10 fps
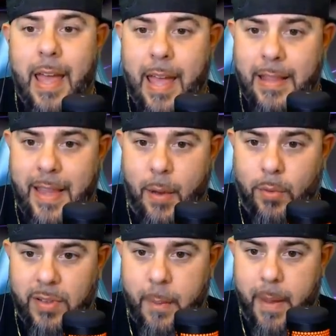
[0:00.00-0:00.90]
that
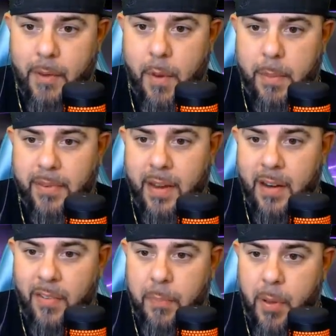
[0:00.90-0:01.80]
was led by
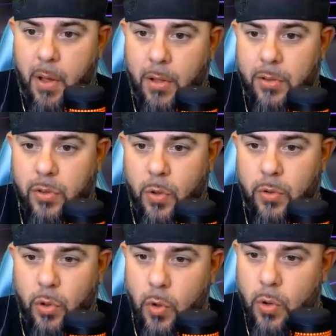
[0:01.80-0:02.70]
Representative Paul
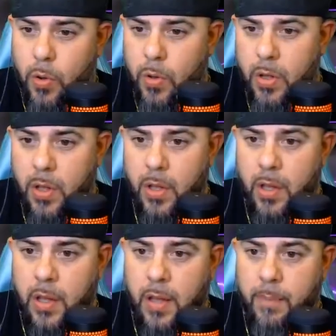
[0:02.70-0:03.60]
Tonko
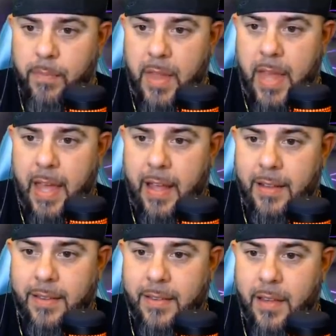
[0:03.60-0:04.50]

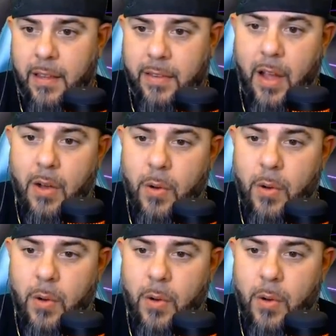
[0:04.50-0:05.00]
and Tonko.